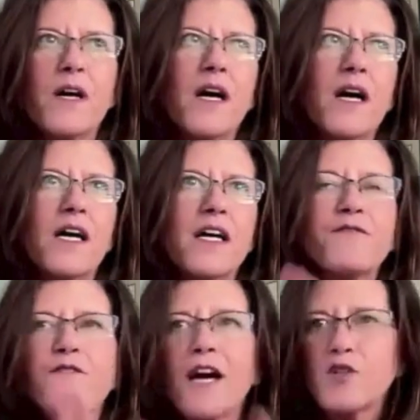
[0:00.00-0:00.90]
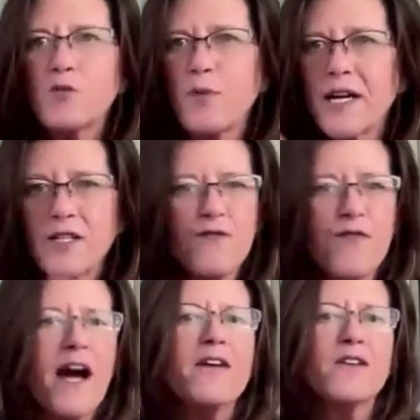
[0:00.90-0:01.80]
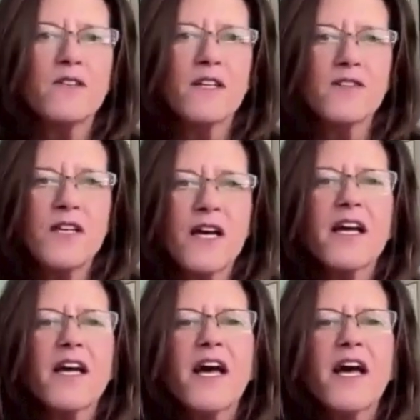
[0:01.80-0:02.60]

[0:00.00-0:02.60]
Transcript: uh, if you've had your practice valued, let's say,